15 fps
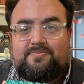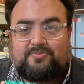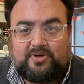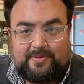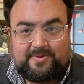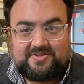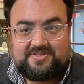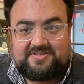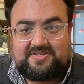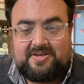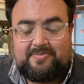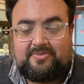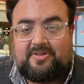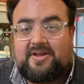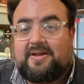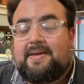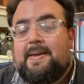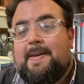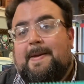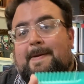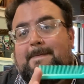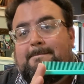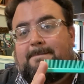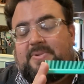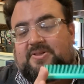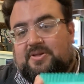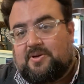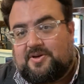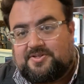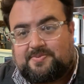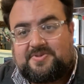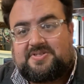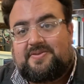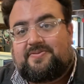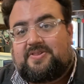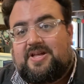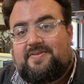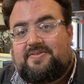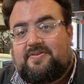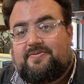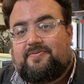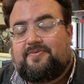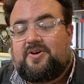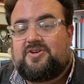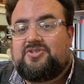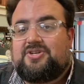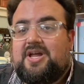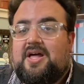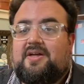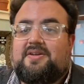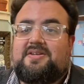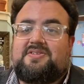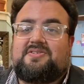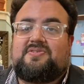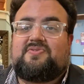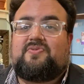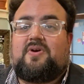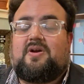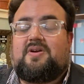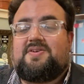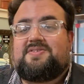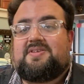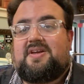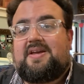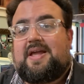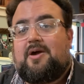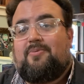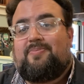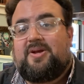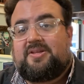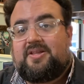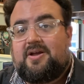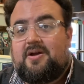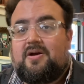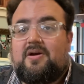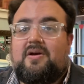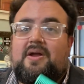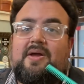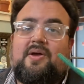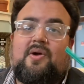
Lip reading: pretty much the same thing, but they all specifically have different functionalities as far as like how big they are,